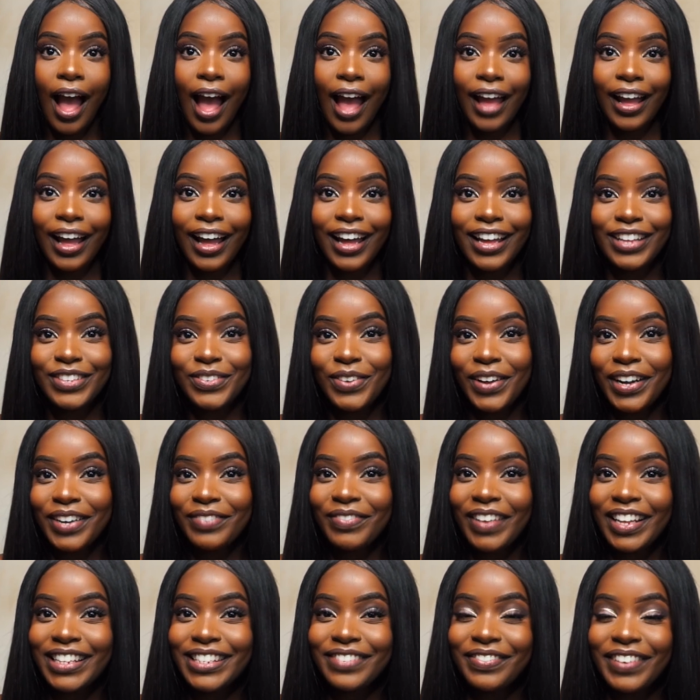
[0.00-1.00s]
Hi guys, welcome
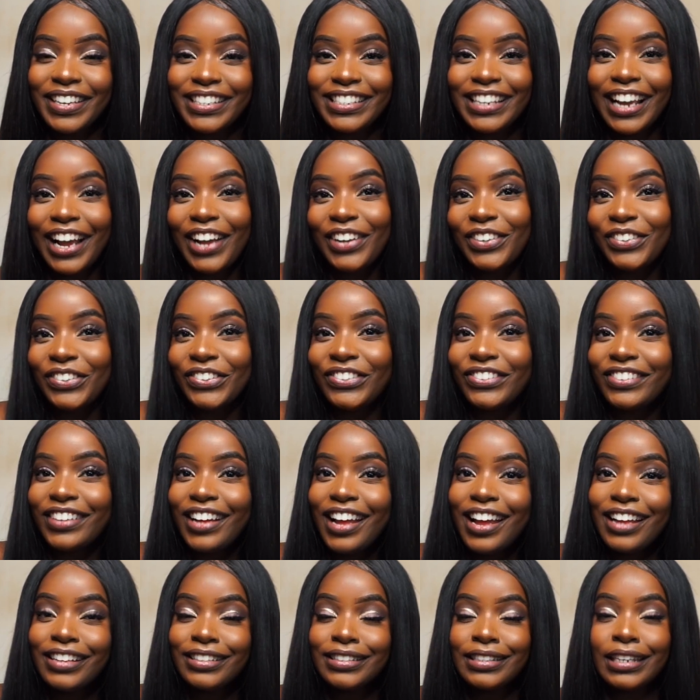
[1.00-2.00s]
back to my channel.
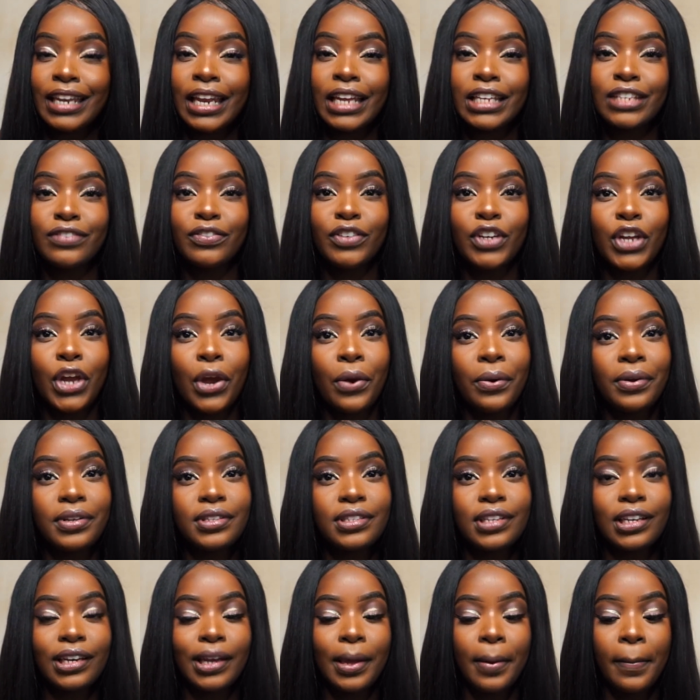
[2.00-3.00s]
Today's video is
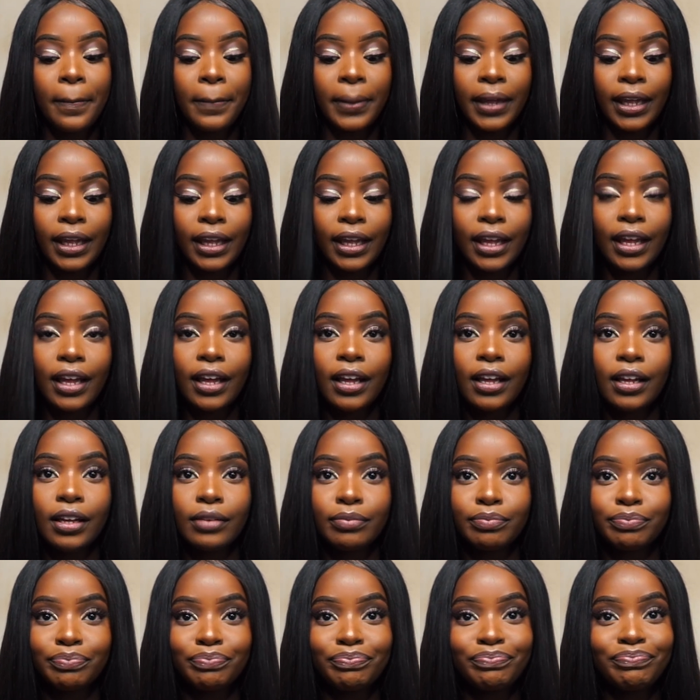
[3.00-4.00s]
gonna be
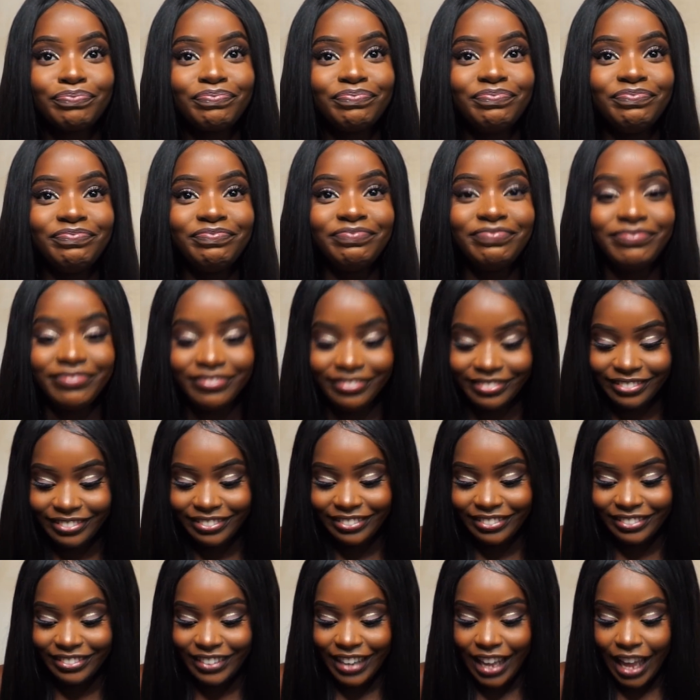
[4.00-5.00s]

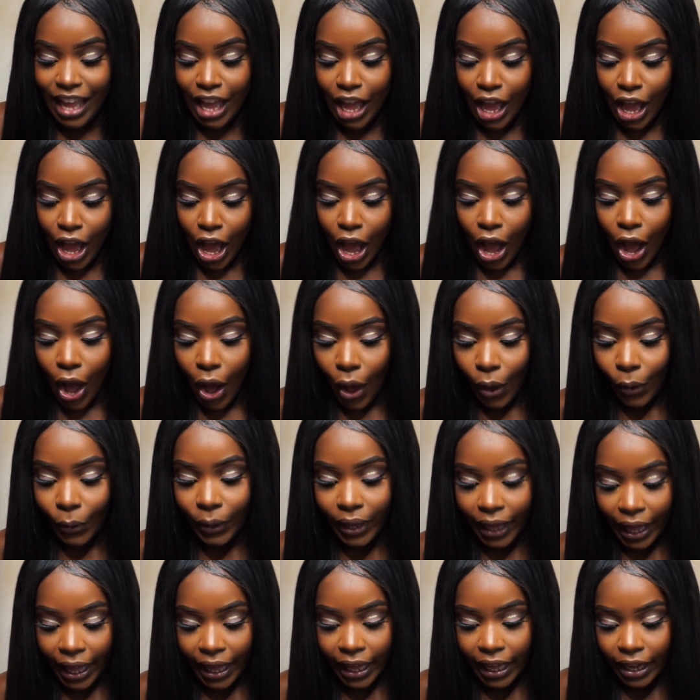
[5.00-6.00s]

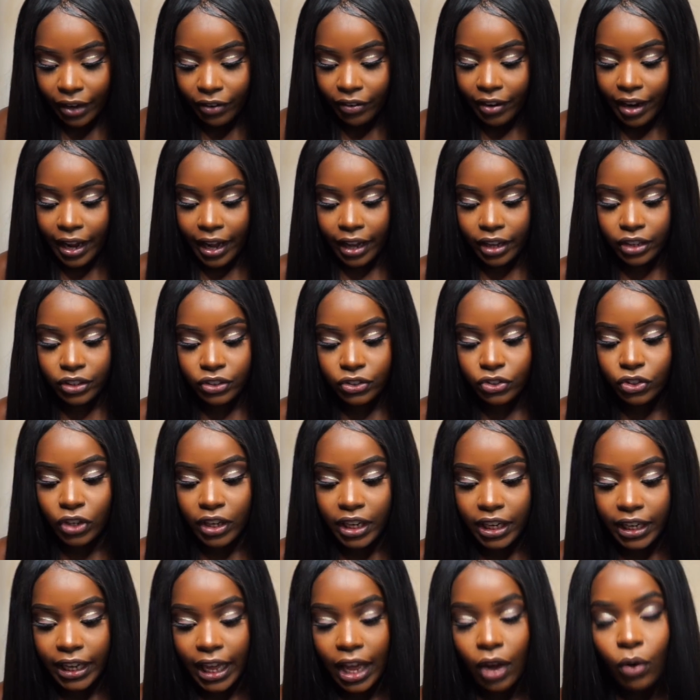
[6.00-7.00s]
okay, earring,
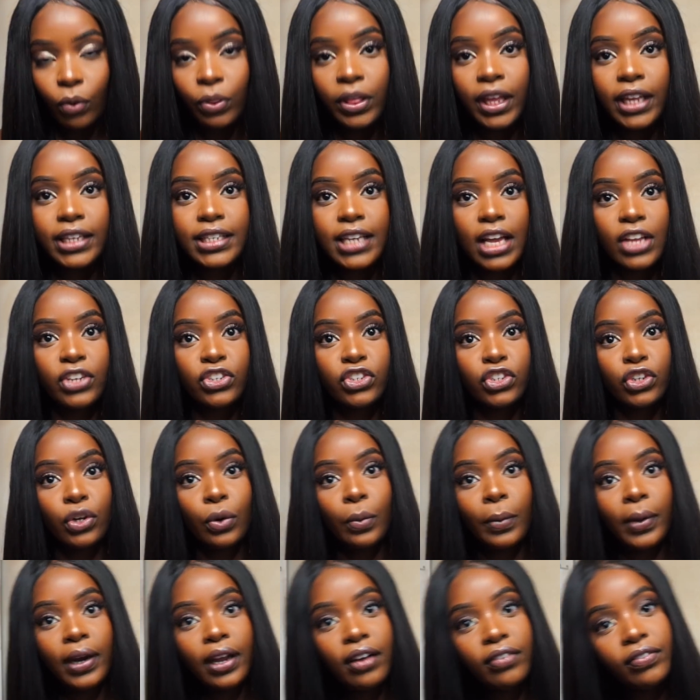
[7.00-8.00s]
trying to get all the attention
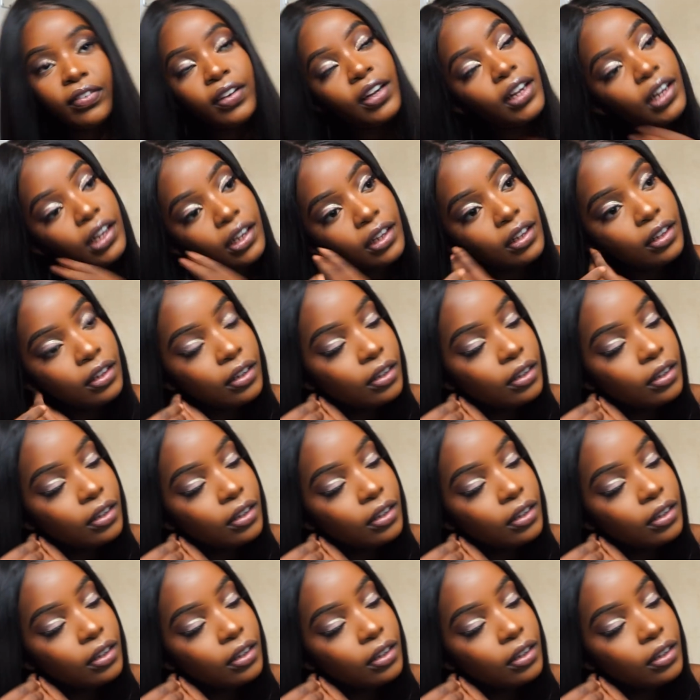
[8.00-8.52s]
or whatever.